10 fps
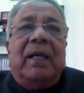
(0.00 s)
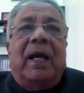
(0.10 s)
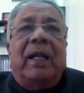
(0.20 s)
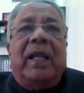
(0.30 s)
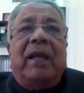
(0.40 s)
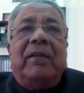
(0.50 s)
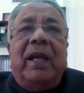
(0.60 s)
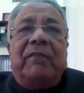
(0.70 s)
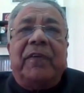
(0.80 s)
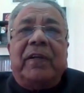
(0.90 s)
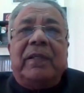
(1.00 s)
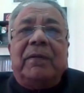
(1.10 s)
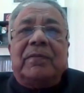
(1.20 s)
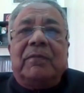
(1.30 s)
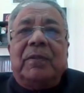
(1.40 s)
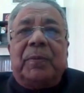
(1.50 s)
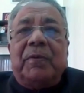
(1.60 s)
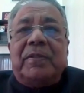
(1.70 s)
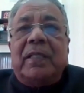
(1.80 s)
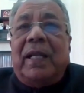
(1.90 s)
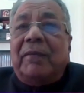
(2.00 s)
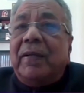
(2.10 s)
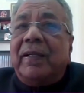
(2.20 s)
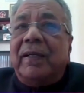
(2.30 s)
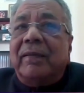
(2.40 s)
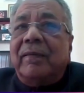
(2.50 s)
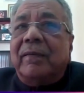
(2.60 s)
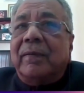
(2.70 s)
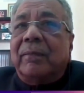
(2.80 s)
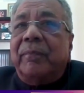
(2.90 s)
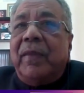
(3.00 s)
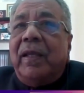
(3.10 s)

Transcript: the effectiveness of this provision level criticism.